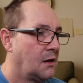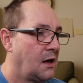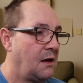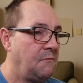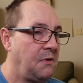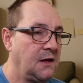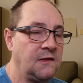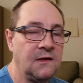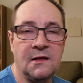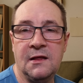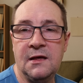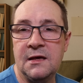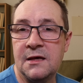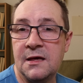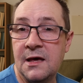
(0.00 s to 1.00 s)
and
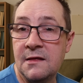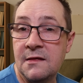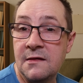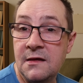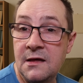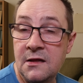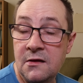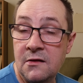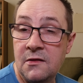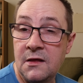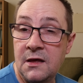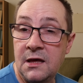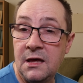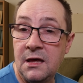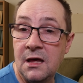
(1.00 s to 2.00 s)
basically kicks us into
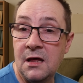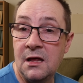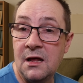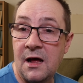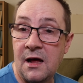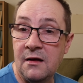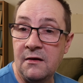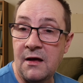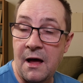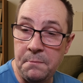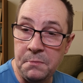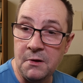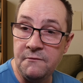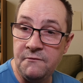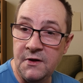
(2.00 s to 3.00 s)
the
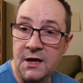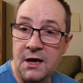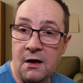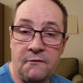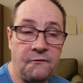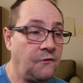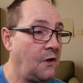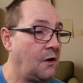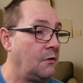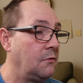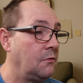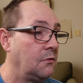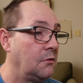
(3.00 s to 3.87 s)
upload video flow